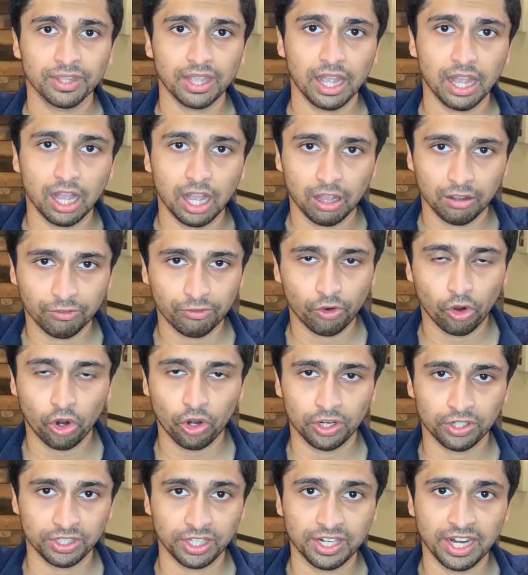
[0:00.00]
Uh,
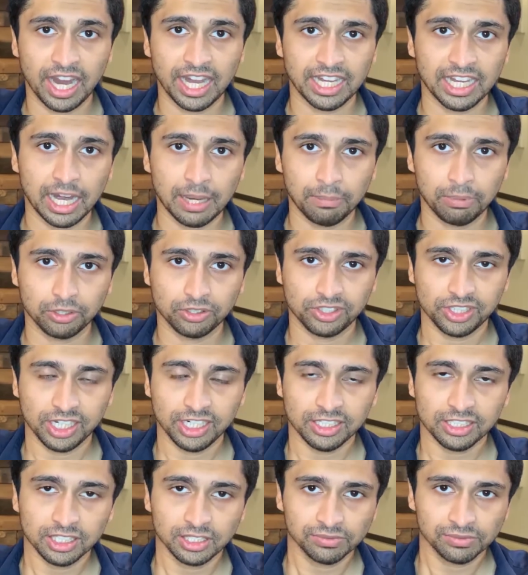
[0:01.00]
for the ninety-nine
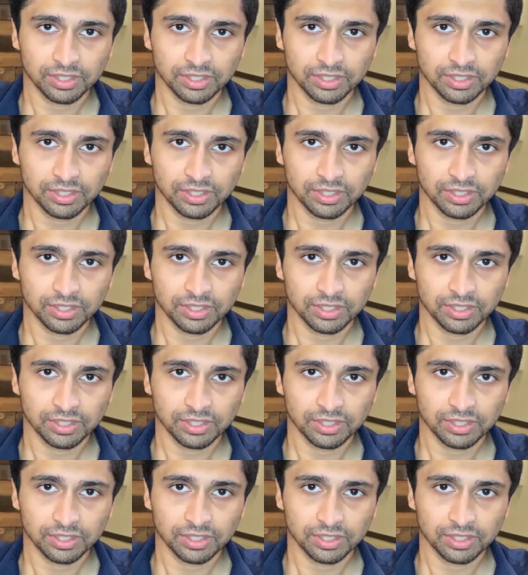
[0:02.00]
percent,